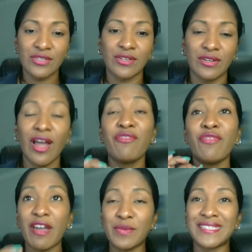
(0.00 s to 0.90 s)
So not
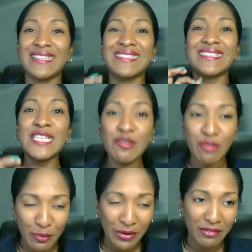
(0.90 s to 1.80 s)
5%,
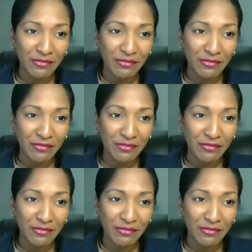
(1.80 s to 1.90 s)
0.5%.